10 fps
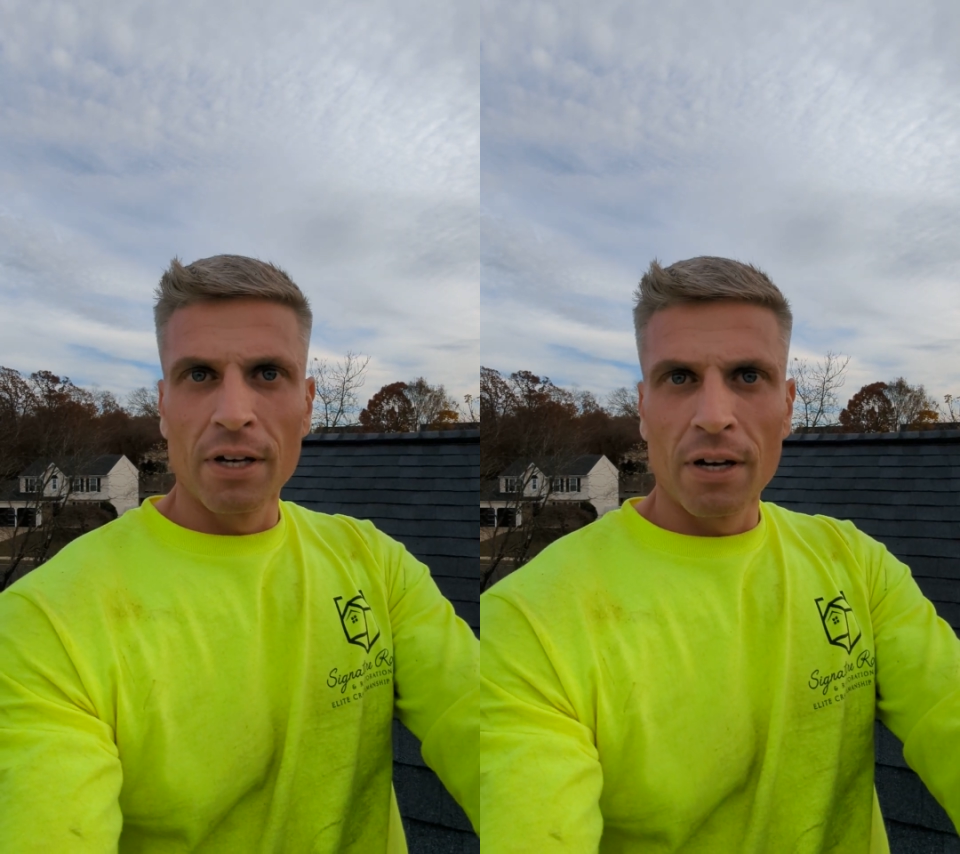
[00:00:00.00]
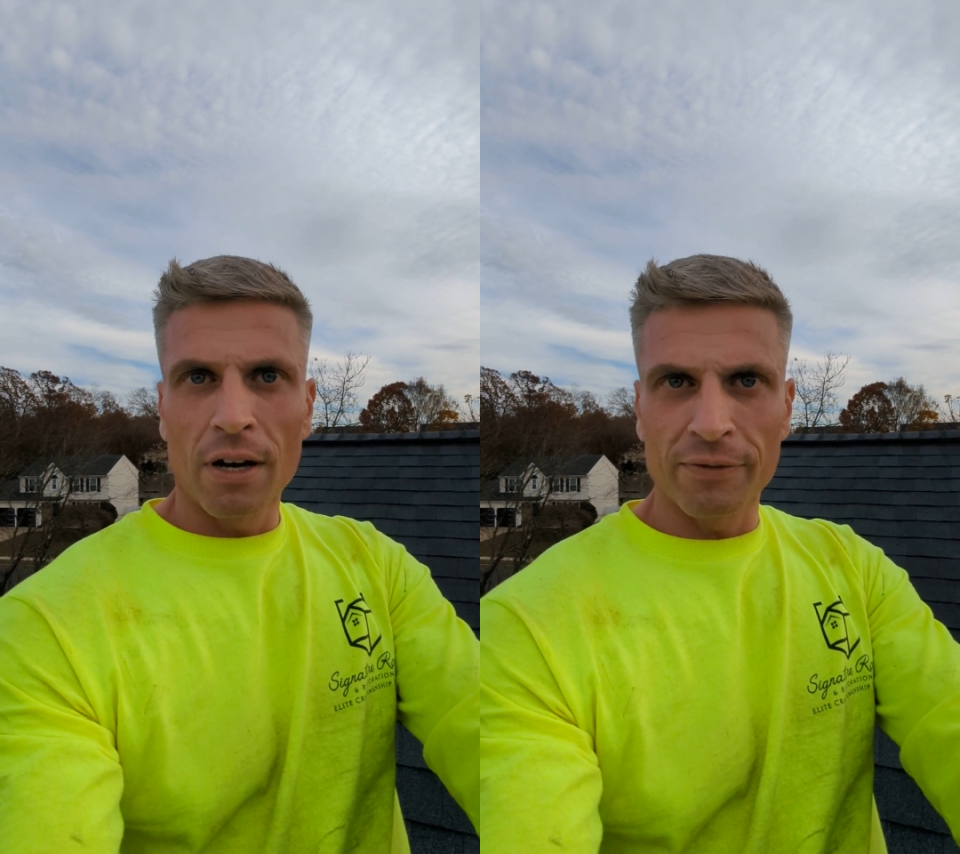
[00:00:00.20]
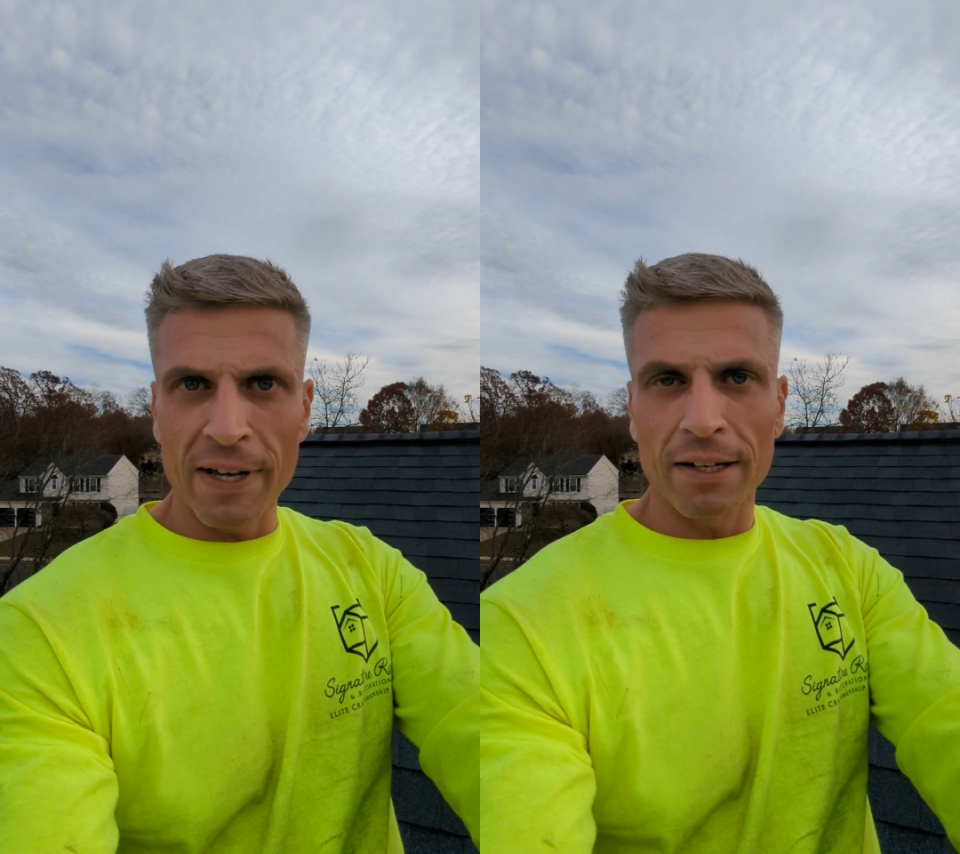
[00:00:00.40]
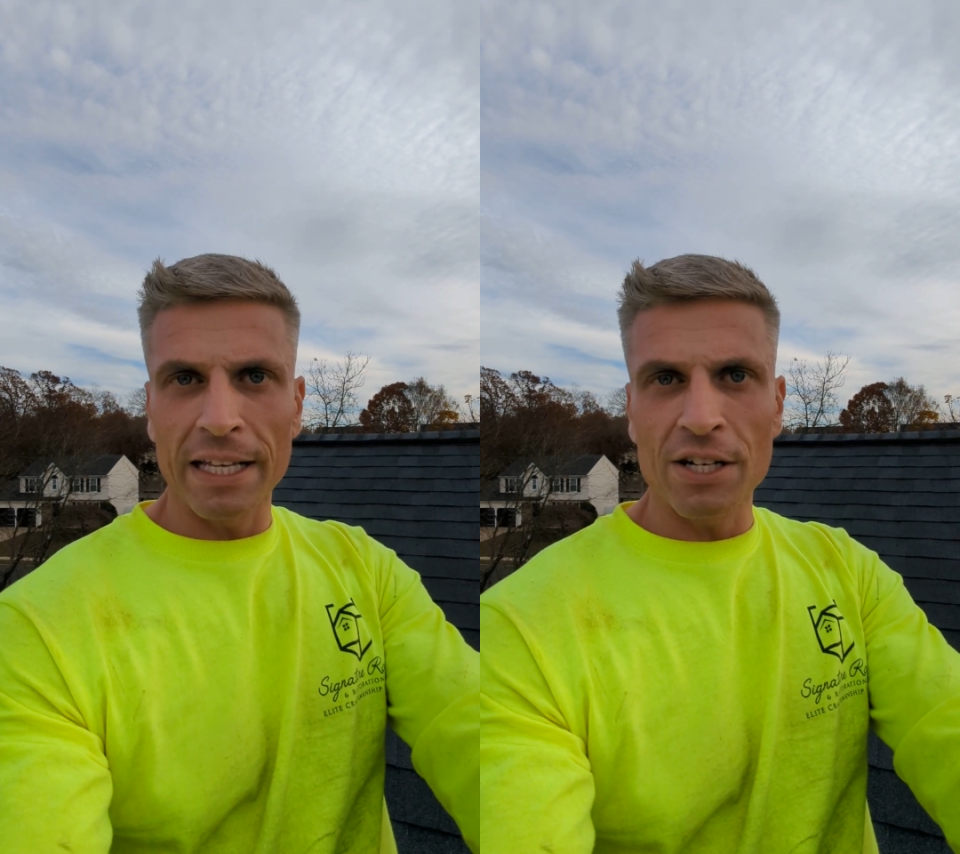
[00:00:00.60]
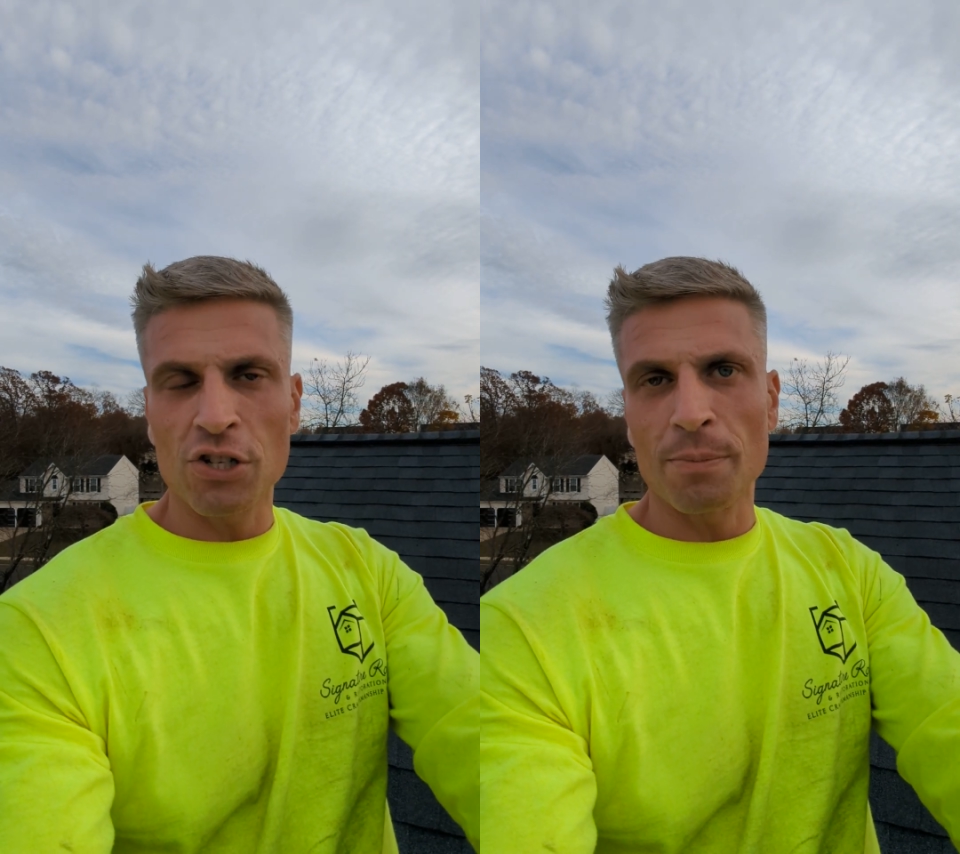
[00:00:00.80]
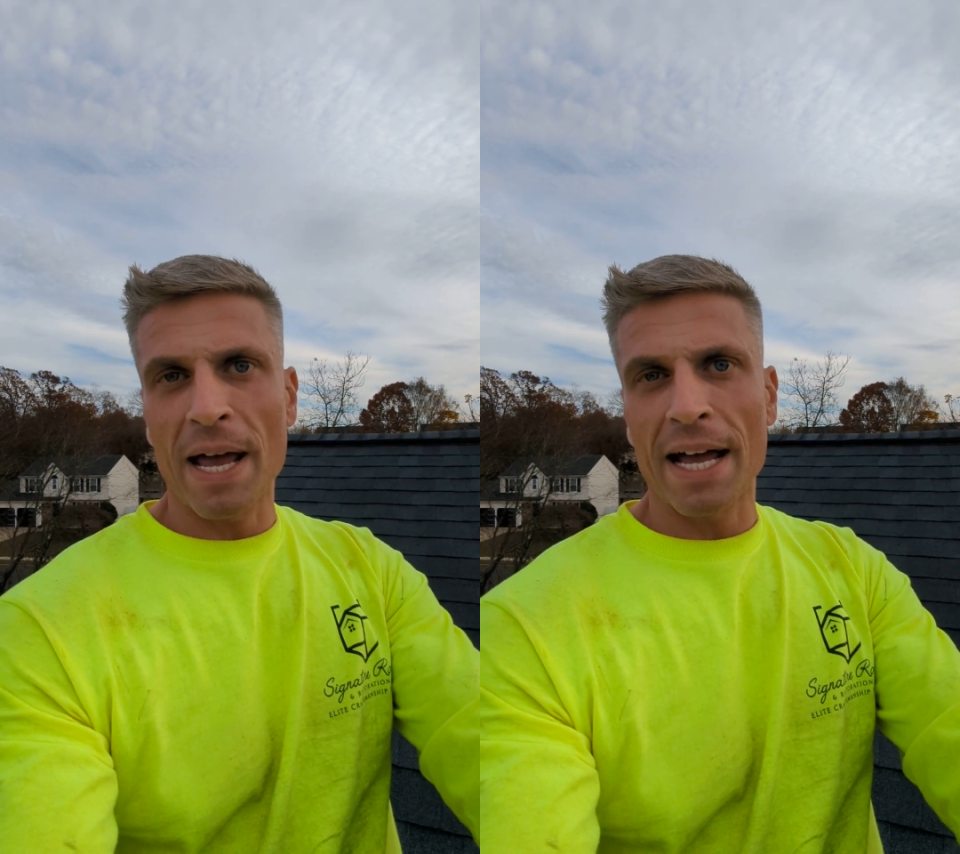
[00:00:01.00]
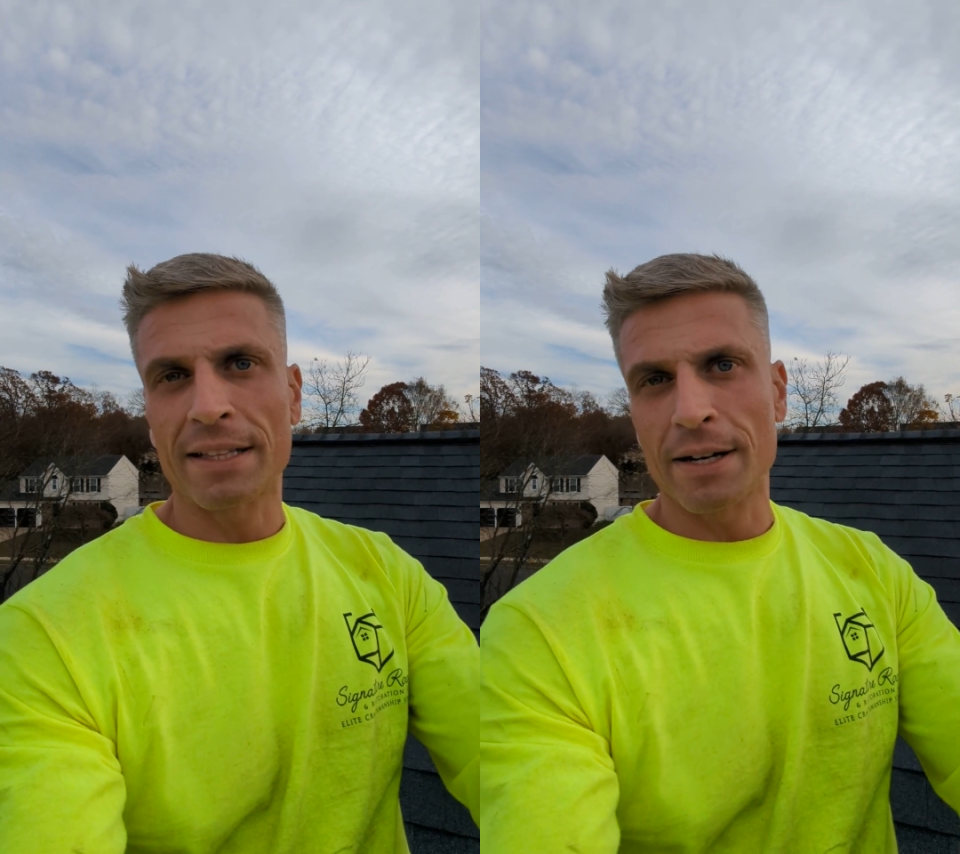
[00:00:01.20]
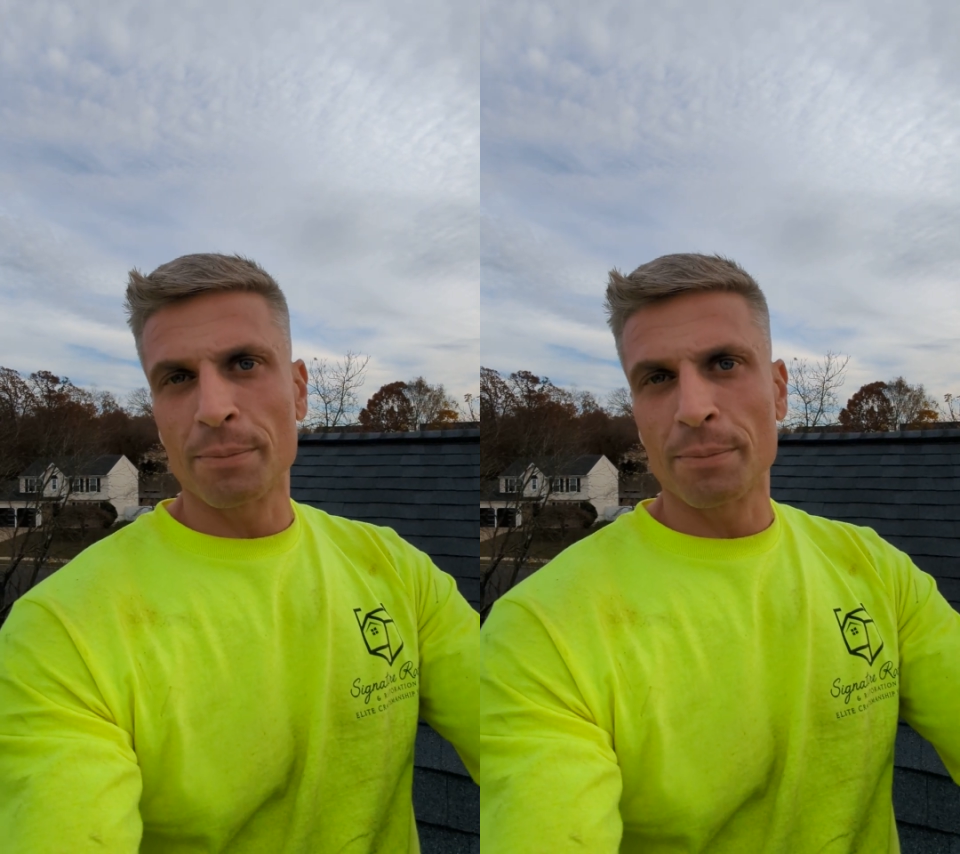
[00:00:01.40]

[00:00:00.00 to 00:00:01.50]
of ventilation back there,